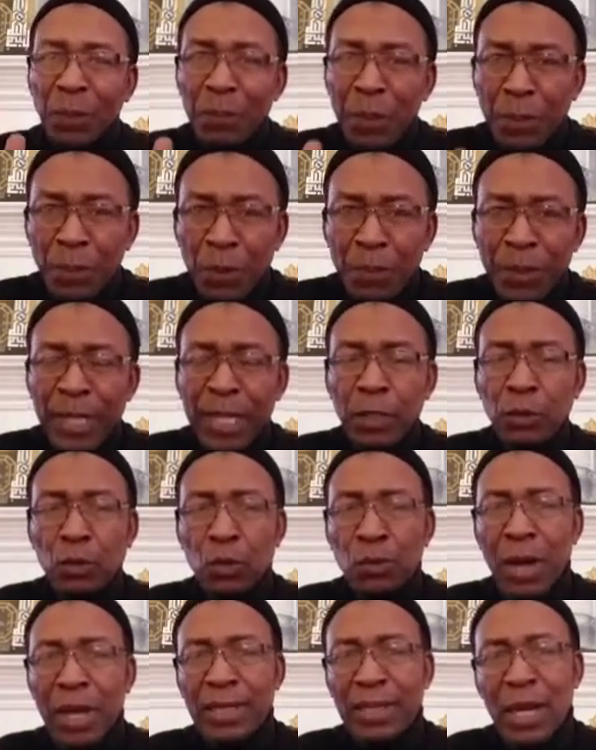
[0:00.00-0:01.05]
People begin to
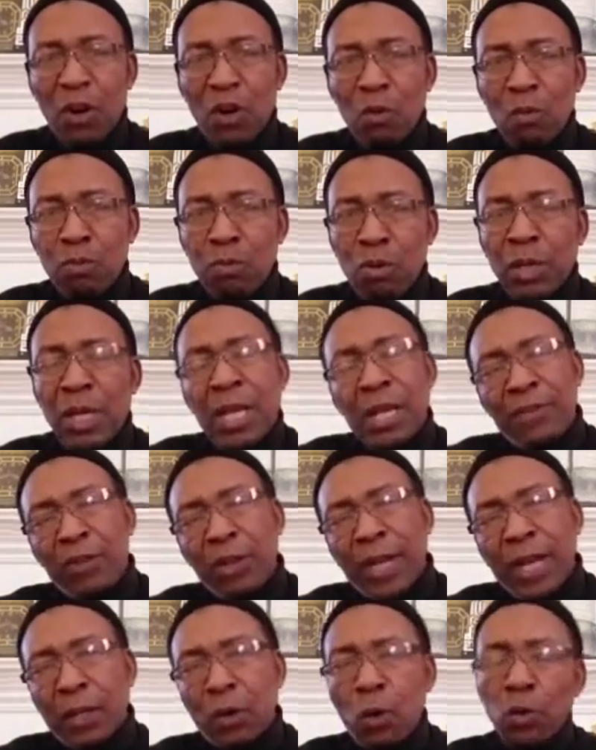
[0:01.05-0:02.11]
write their own book. If you
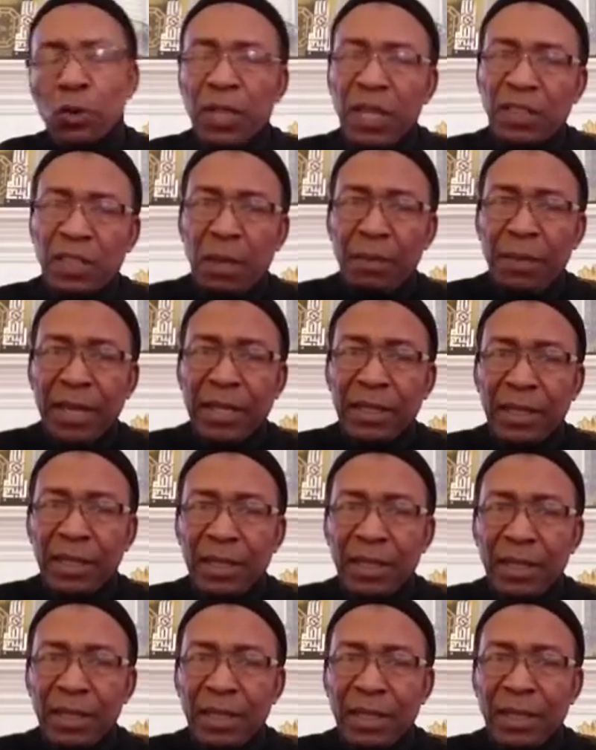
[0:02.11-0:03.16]
look at the Old Testament,
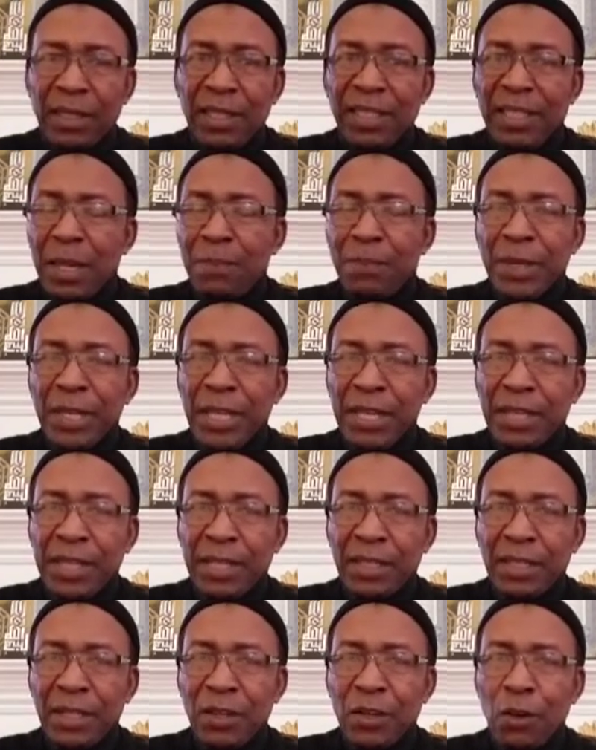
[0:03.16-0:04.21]
in the
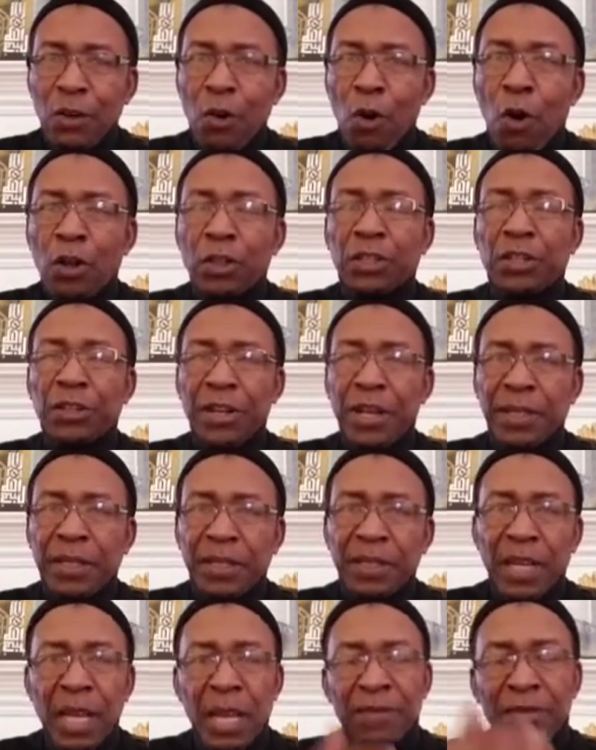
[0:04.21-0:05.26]
beginning, God
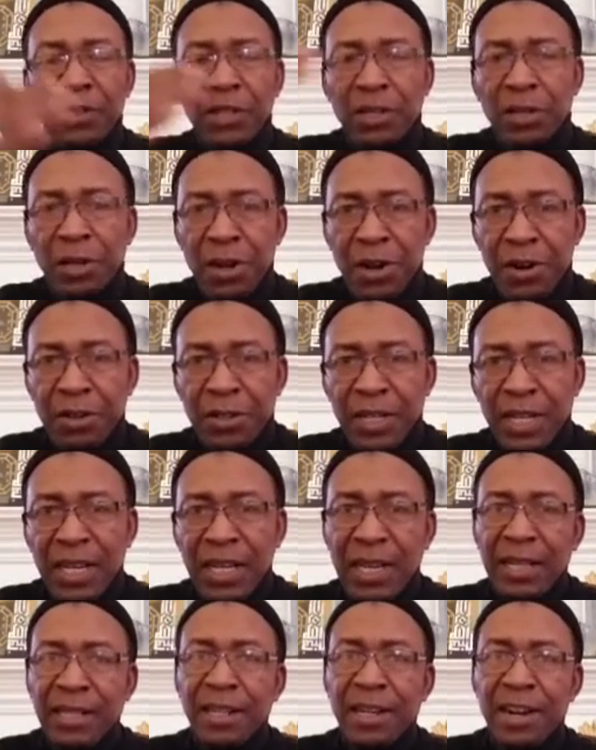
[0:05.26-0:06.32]
created the heaven and
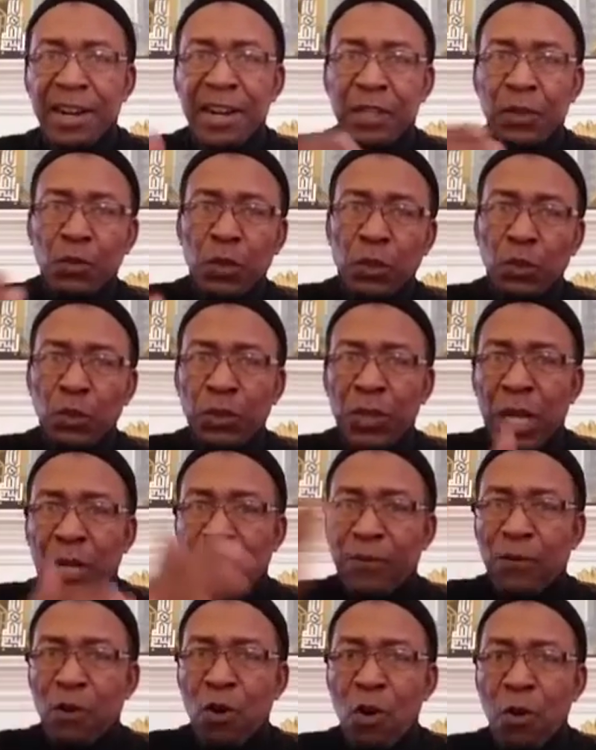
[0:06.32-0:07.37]
the earth was without
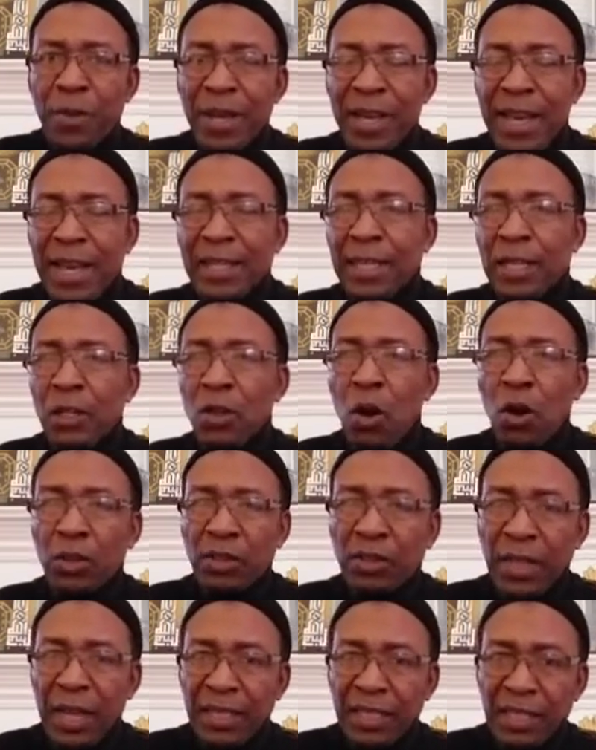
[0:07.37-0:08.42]
form. And the Lord
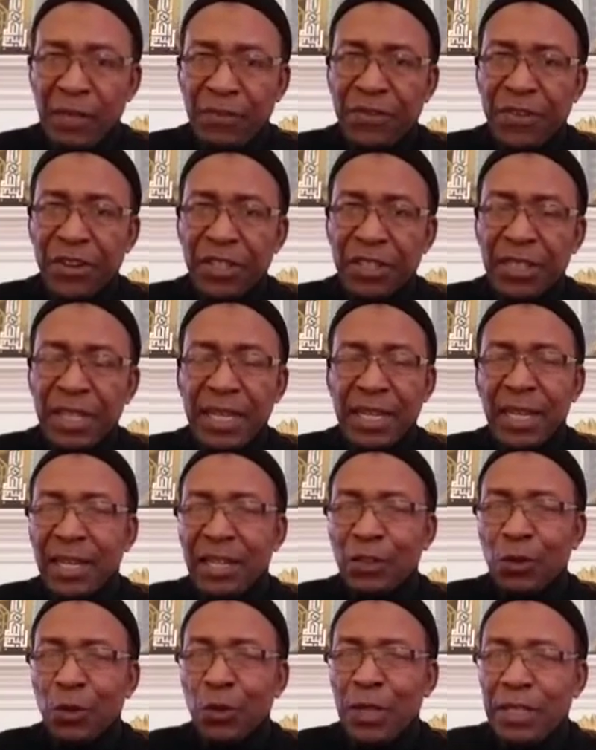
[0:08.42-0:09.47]
said in the first day.
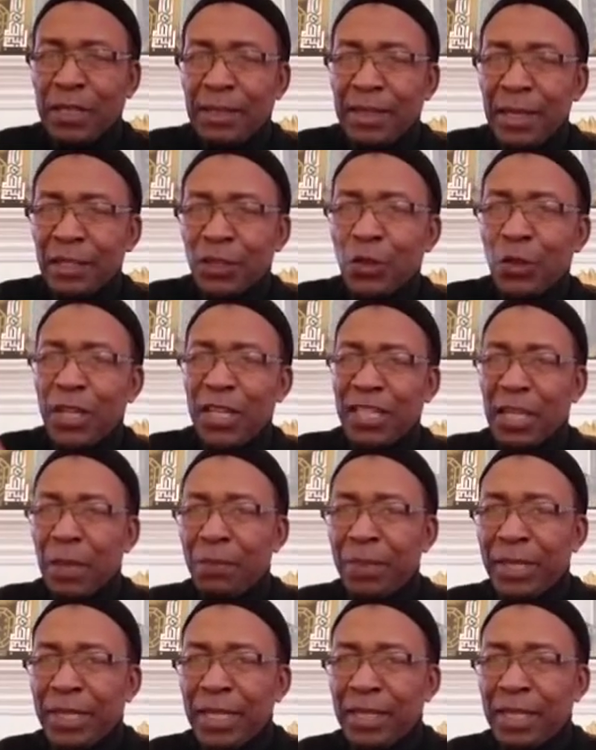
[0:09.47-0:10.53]
So it tells you in the
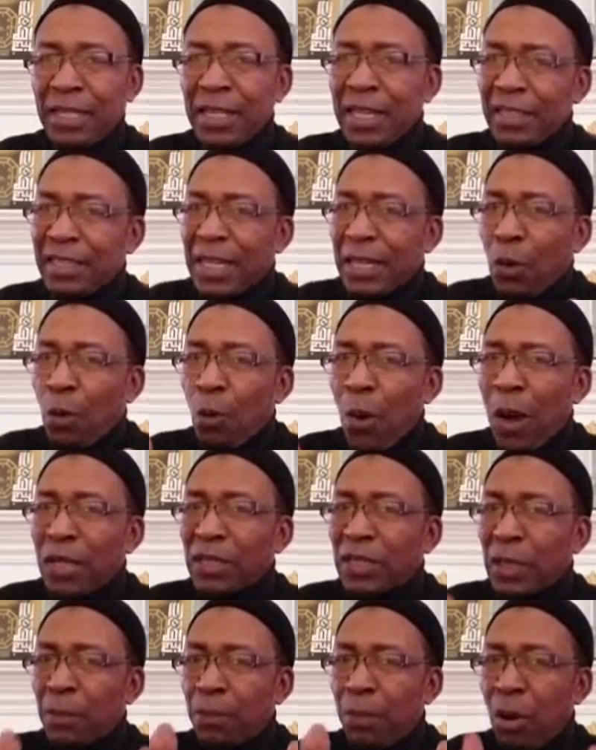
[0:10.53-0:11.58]
beginning, it's like a
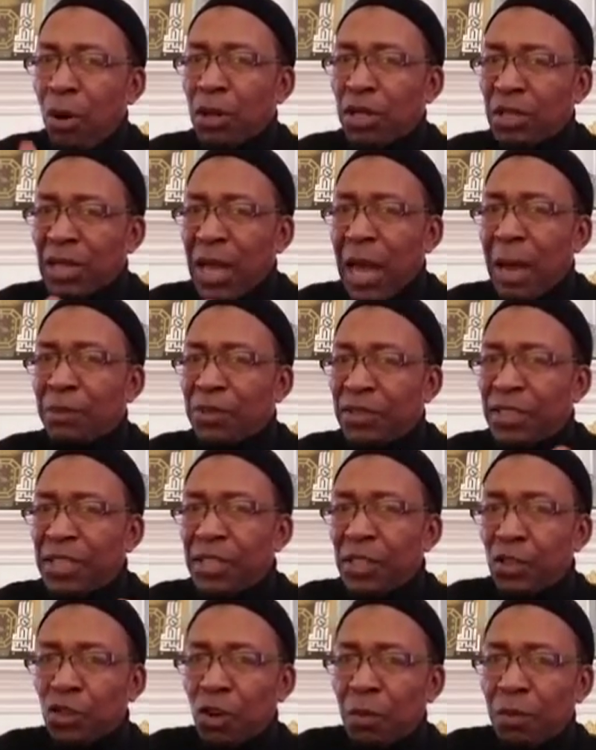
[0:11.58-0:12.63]
once upon a time
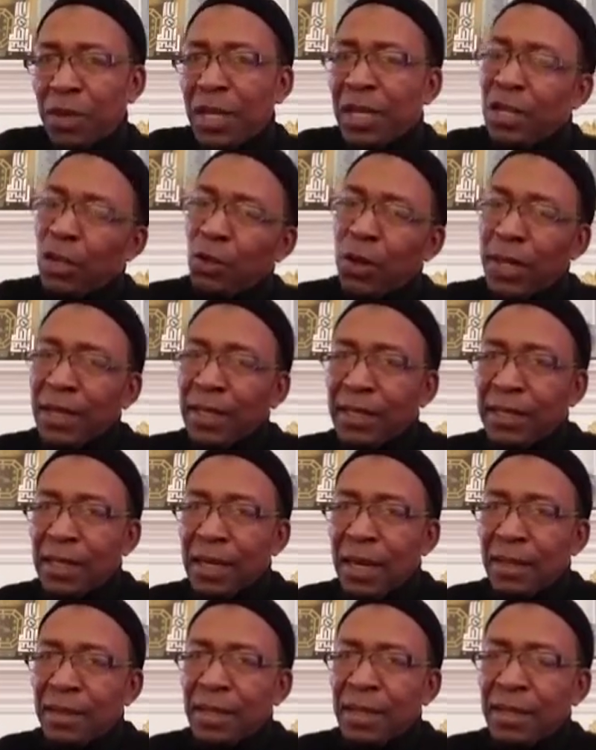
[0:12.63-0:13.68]
syndrome. Look at
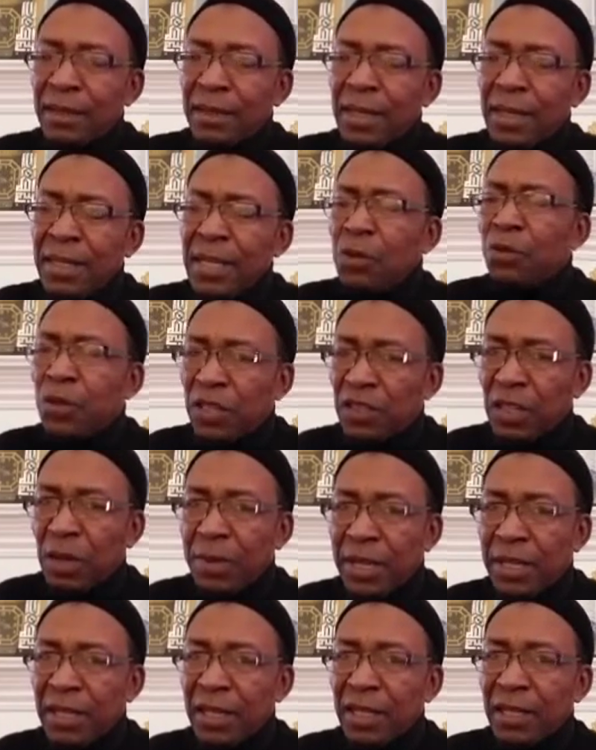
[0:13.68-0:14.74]
the New
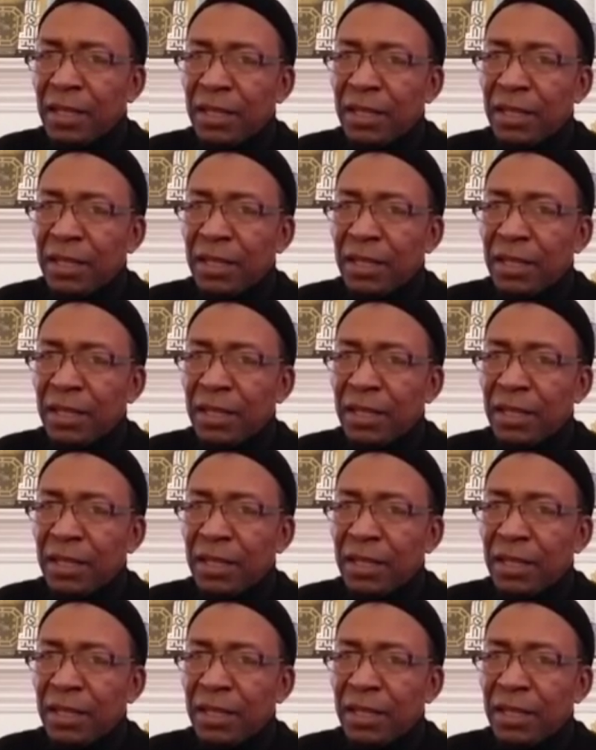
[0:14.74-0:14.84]
Testament.